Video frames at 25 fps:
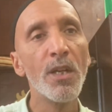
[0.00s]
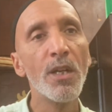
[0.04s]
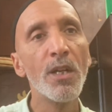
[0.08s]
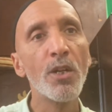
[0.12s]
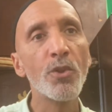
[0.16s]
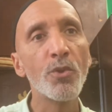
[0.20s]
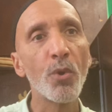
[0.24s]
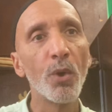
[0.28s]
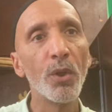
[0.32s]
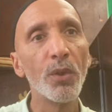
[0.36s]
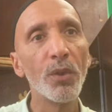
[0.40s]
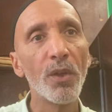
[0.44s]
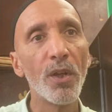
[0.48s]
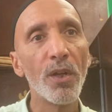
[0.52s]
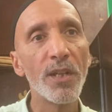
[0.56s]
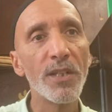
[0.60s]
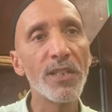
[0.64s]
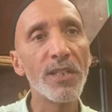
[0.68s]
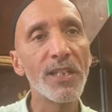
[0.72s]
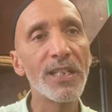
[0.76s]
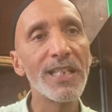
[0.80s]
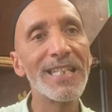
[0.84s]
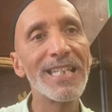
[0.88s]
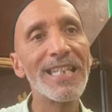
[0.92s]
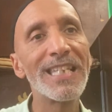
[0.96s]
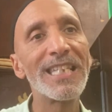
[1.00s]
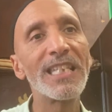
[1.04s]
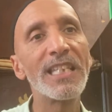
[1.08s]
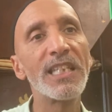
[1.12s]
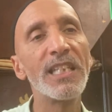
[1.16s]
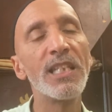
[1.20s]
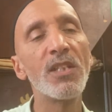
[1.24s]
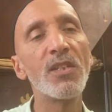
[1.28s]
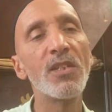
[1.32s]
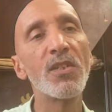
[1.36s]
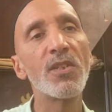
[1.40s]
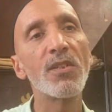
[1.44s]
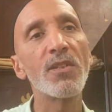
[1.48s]
So Allah's
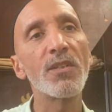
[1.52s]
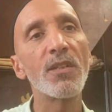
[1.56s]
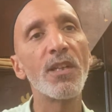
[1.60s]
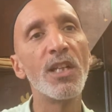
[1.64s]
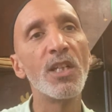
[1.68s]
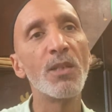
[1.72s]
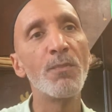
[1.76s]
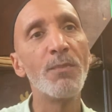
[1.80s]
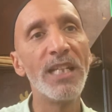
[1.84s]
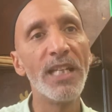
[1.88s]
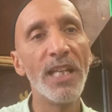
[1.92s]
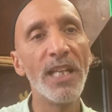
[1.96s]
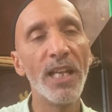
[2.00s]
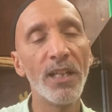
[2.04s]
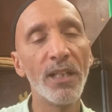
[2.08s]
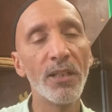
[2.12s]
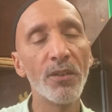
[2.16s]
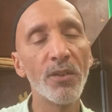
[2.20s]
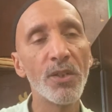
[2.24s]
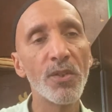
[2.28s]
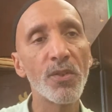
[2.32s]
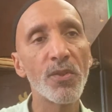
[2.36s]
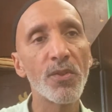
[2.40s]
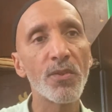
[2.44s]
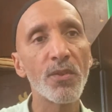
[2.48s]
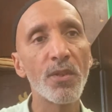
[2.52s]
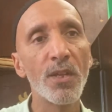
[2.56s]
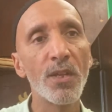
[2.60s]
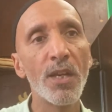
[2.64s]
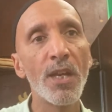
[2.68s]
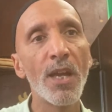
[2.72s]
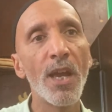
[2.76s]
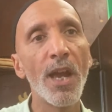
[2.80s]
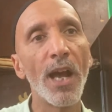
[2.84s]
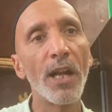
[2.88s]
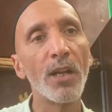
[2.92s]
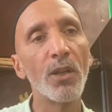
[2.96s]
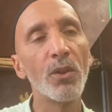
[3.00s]
existence is beginningless,
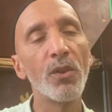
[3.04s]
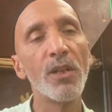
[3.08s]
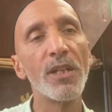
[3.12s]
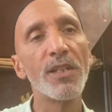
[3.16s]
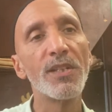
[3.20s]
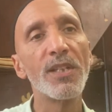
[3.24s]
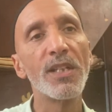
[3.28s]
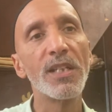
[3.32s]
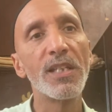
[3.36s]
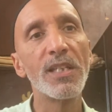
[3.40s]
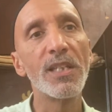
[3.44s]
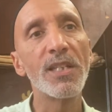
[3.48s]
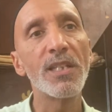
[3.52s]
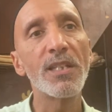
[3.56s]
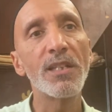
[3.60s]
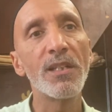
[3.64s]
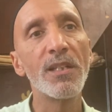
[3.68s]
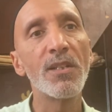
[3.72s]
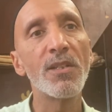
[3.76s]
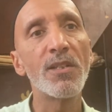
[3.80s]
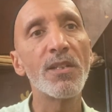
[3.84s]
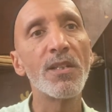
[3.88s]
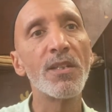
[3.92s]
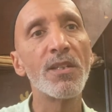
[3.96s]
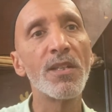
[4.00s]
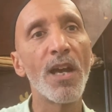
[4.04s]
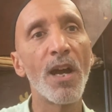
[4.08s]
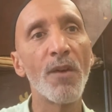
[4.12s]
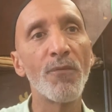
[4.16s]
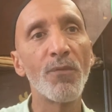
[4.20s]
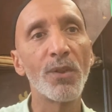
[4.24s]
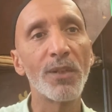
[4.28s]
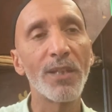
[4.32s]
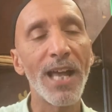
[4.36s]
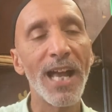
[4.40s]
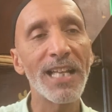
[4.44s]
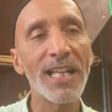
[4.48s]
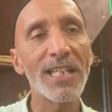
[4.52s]
and Allah's existence is
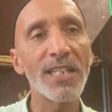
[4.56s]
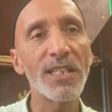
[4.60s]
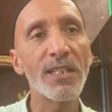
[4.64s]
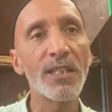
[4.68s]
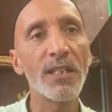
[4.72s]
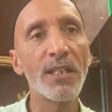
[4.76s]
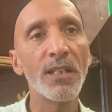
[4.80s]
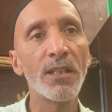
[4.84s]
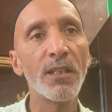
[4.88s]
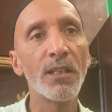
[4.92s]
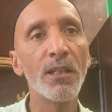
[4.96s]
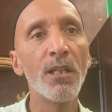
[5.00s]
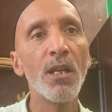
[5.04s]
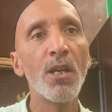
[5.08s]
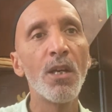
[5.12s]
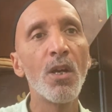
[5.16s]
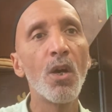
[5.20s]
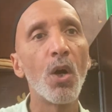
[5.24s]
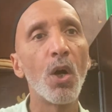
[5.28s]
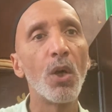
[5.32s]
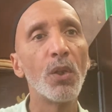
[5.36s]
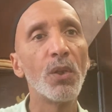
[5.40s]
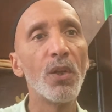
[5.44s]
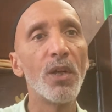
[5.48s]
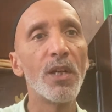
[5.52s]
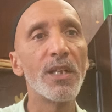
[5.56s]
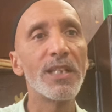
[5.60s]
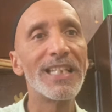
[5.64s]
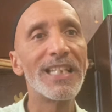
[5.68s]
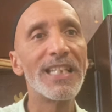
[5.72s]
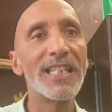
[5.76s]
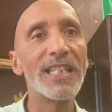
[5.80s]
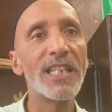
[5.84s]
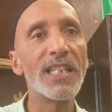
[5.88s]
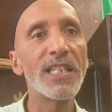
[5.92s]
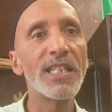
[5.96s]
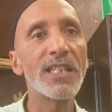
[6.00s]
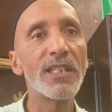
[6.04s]
everlasting. Allah's
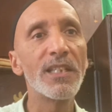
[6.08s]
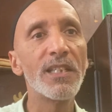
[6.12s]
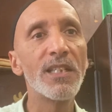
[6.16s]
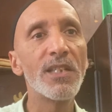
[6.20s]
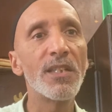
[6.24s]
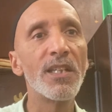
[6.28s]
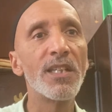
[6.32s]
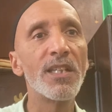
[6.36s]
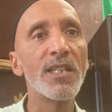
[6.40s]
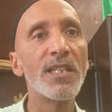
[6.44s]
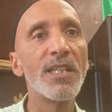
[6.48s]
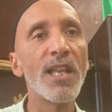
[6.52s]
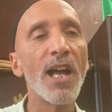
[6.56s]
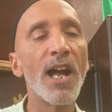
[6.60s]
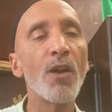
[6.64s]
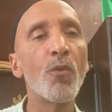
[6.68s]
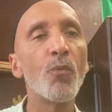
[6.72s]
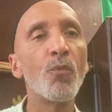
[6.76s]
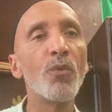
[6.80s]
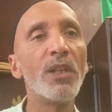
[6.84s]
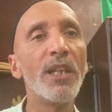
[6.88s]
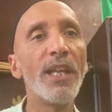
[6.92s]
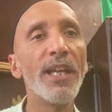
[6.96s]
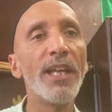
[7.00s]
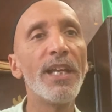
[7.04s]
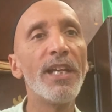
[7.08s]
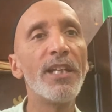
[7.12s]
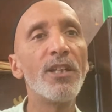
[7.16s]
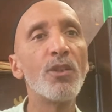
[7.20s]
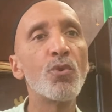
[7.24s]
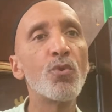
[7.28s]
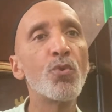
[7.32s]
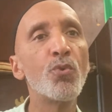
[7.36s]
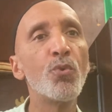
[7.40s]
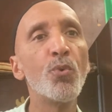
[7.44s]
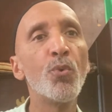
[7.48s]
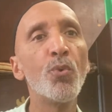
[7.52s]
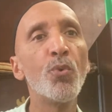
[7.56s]
existence is not related
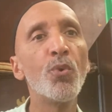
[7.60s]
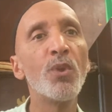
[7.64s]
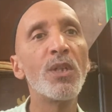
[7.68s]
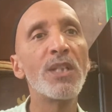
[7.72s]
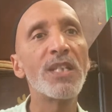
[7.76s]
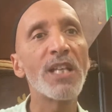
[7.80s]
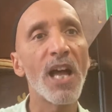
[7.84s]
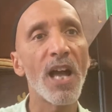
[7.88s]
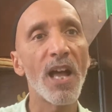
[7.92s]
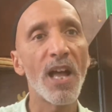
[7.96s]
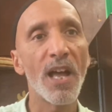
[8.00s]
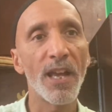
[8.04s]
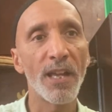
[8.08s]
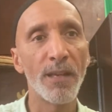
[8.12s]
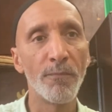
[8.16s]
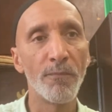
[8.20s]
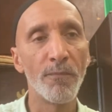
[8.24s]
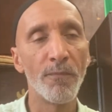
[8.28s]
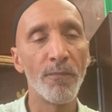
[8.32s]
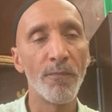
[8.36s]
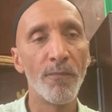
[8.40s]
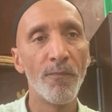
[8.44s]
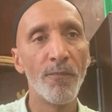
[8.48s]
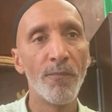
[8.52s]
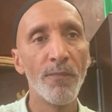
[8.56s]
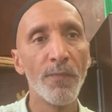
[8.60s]
to time.